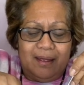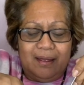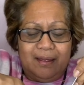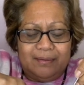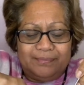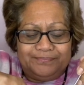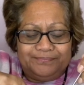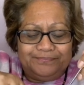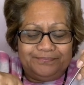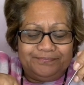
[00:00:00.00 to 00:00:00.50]

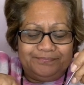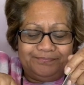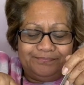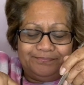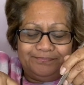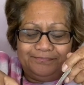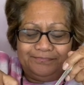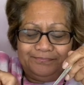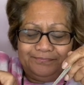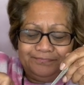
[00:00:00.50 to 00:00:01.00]

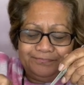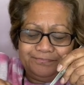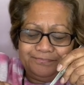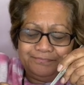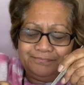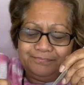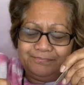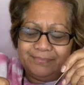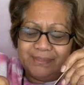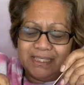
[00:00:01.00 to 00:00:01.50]

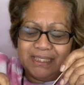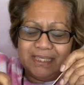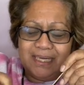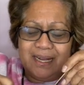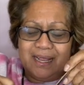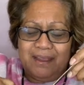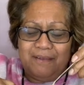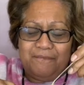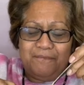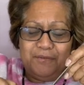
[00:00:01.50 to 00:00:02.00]
It's
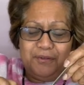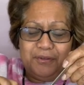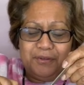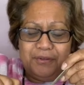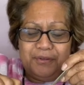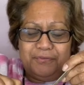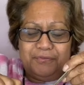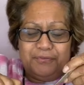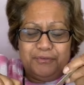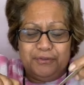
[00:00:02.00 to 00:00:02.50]
like
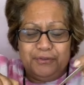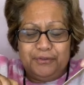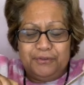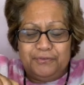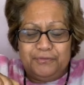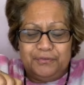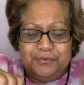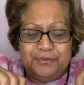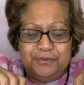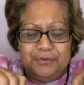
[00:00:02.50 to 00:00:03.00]

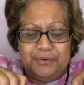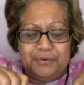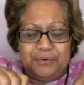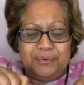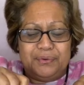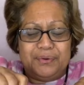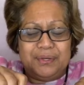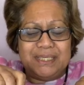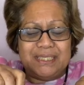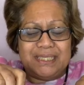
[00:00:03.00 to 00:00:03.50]
food,
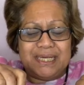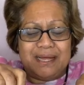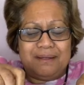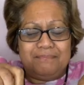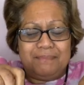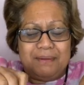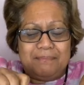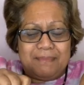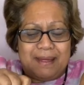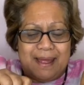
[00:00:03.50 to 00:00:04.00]
always on
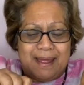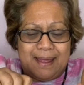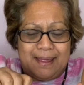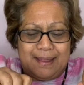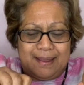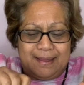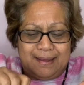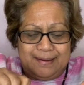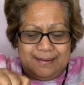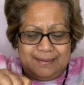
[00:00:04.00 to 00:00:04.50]
my
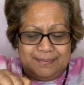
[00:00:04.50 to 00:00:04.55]
mind.